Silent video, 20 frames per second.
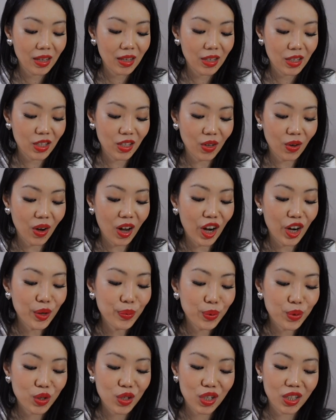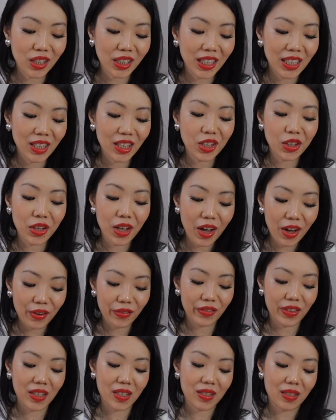So I personally
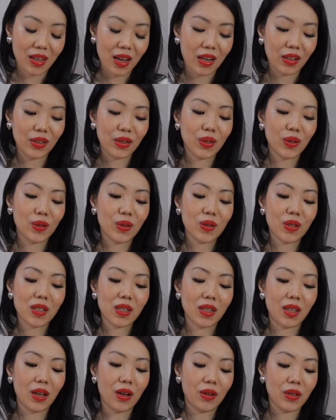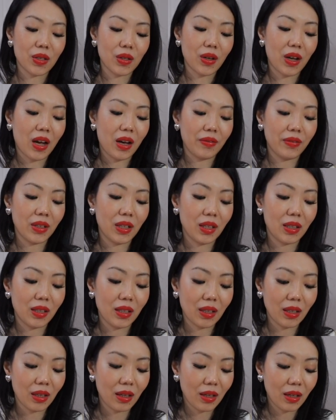love these sandals. They also have it
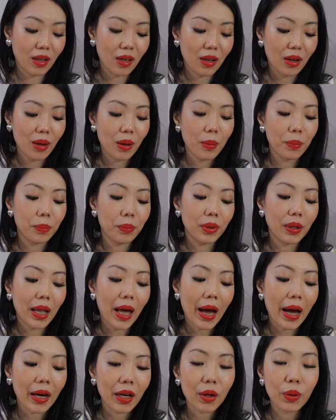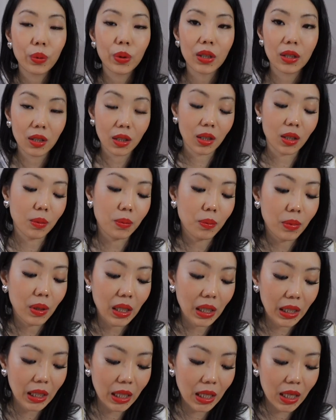in the black with the
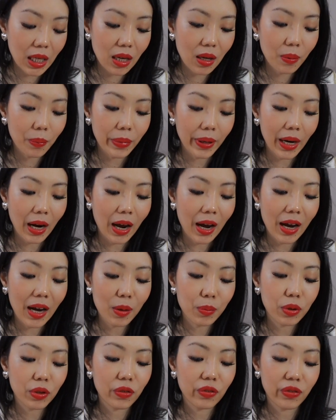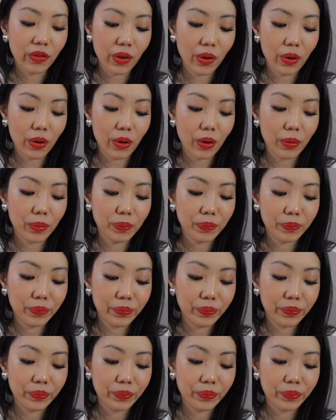camellia, but I prefer